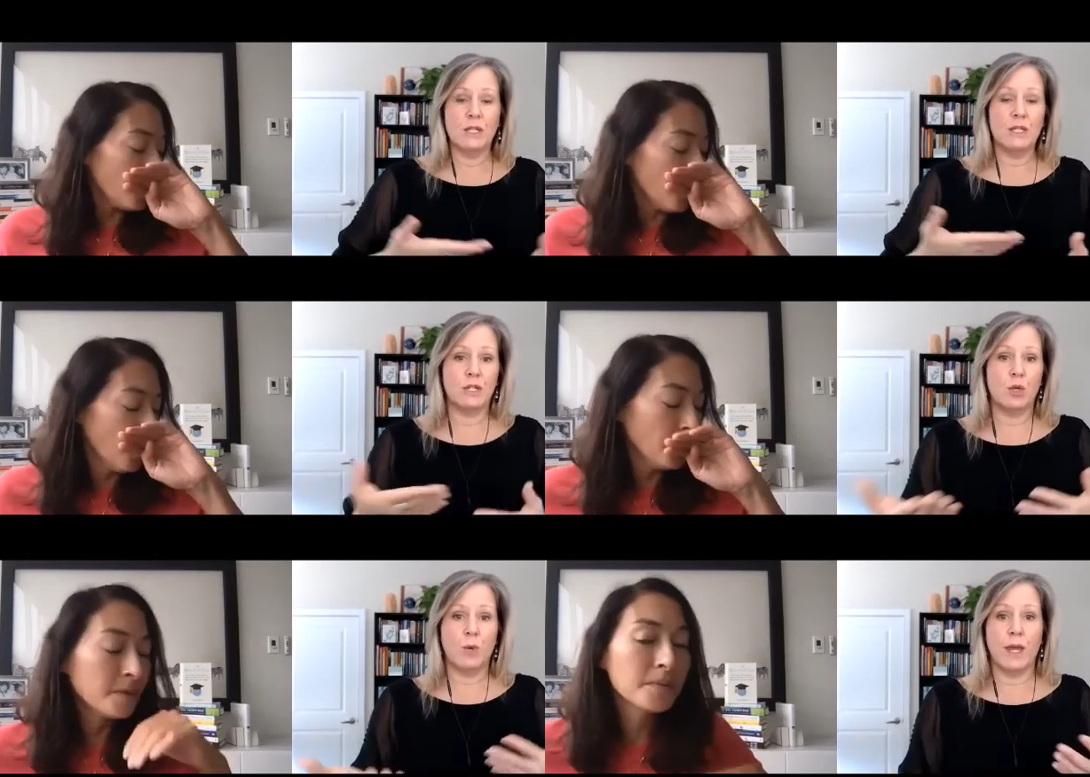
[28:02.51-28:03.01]

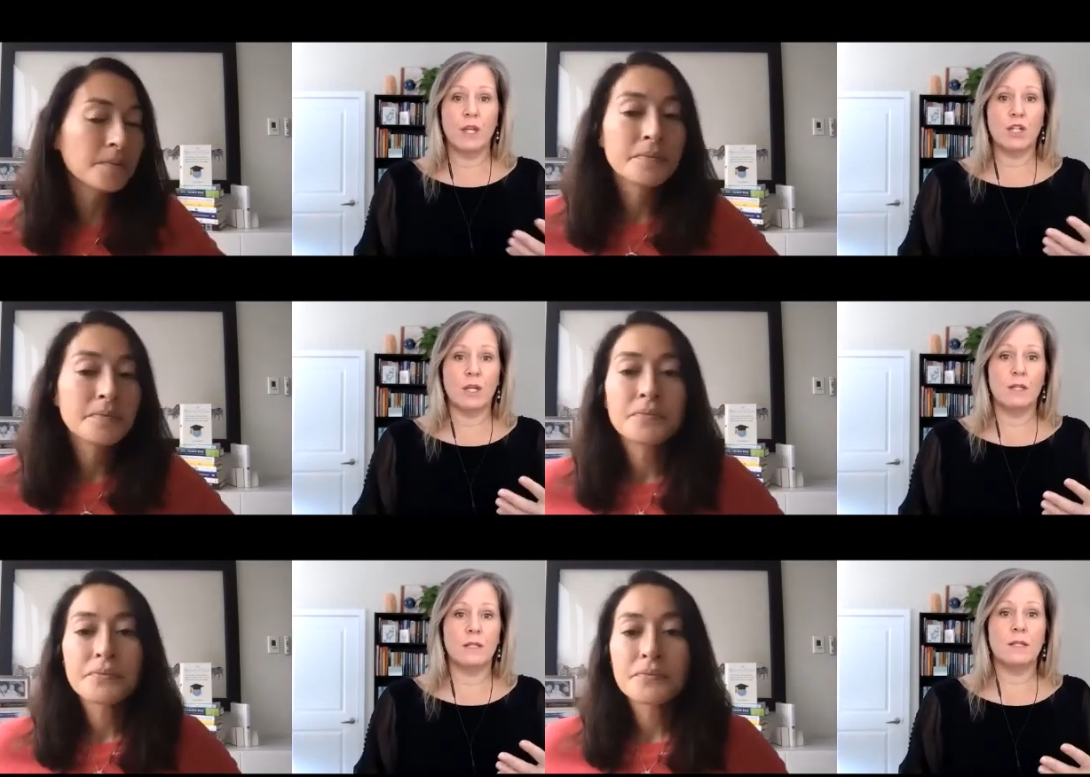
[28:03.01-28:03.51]

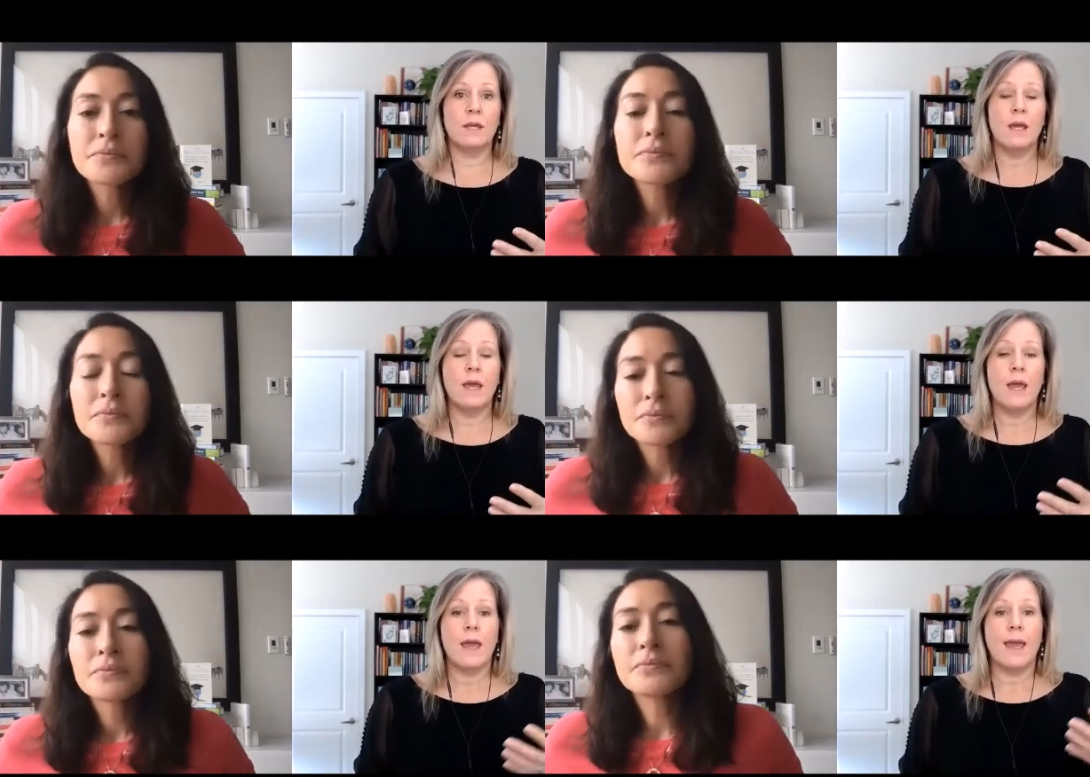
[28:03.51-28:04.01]
Speaker 1: situations
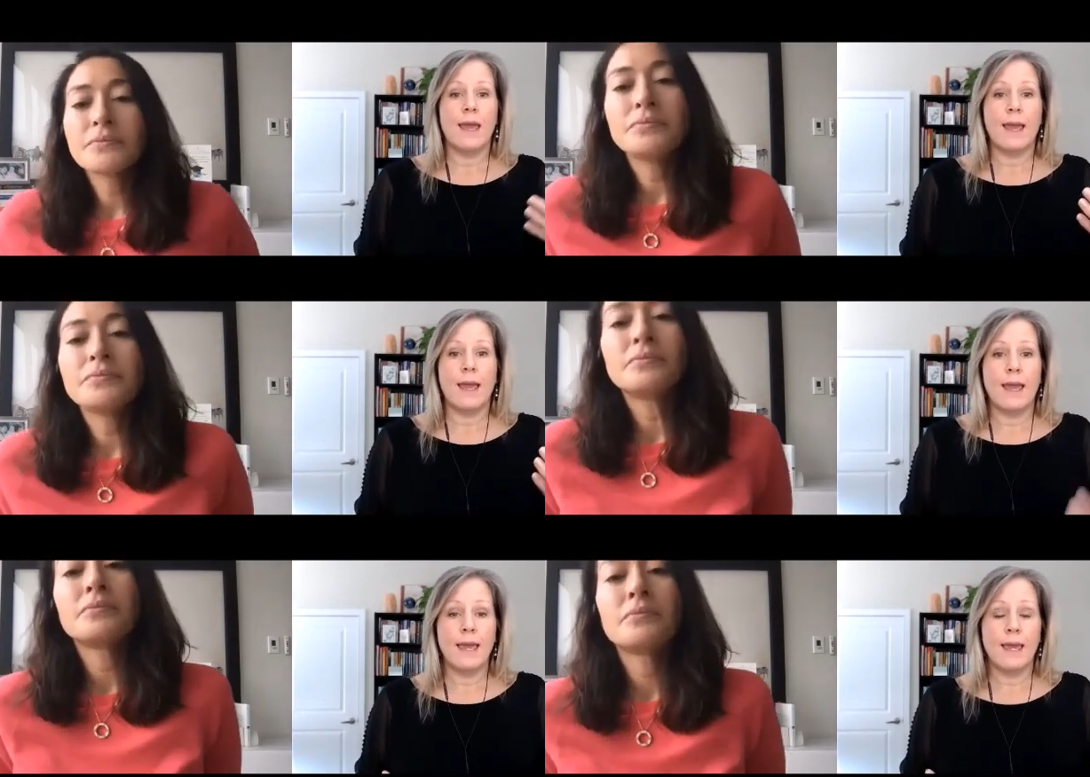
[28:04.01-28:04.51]
mm-hmm.
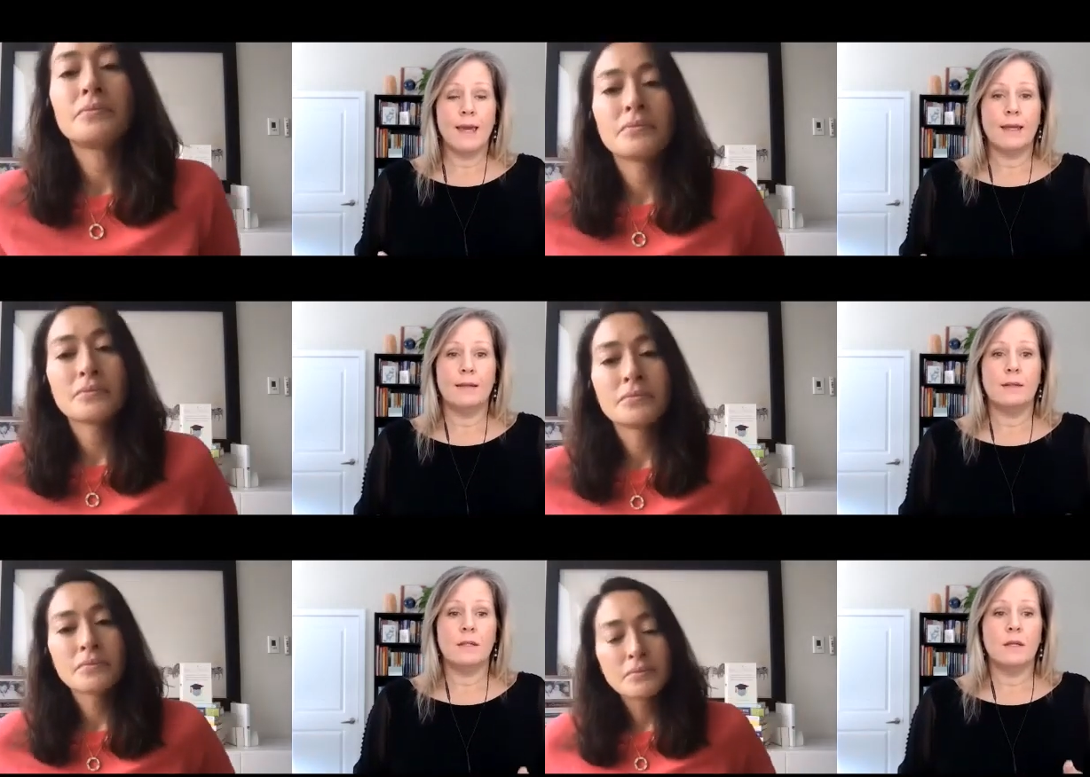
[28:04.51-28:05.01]

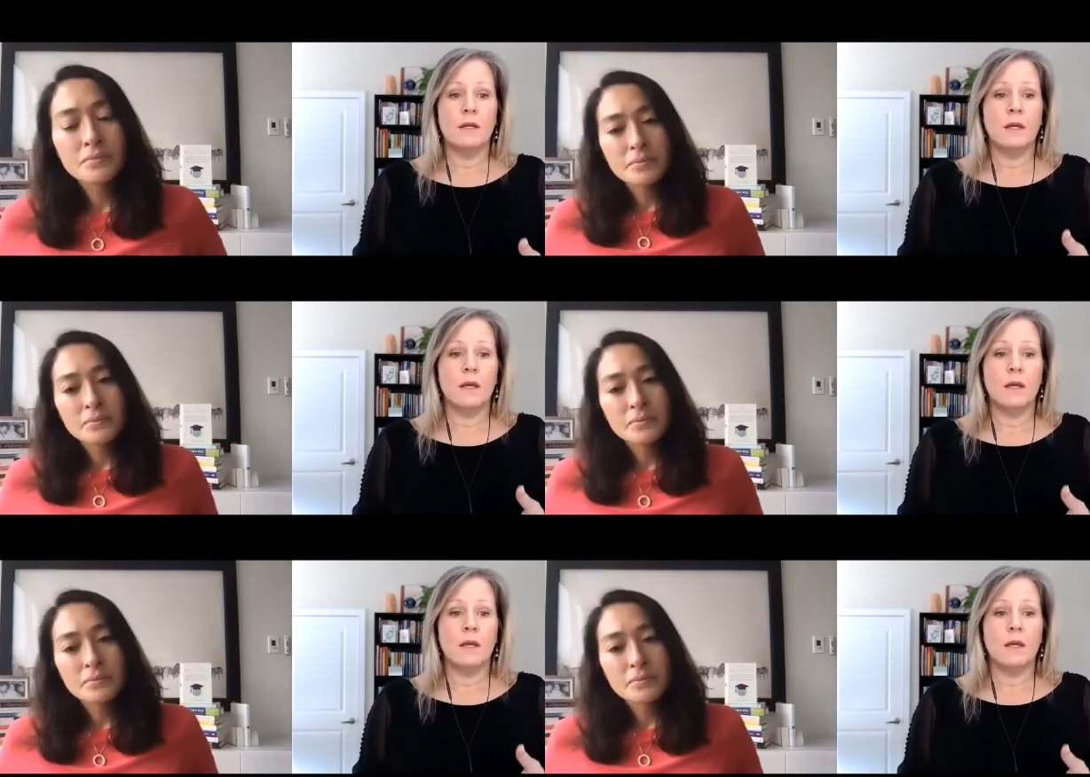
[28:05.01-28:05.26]
and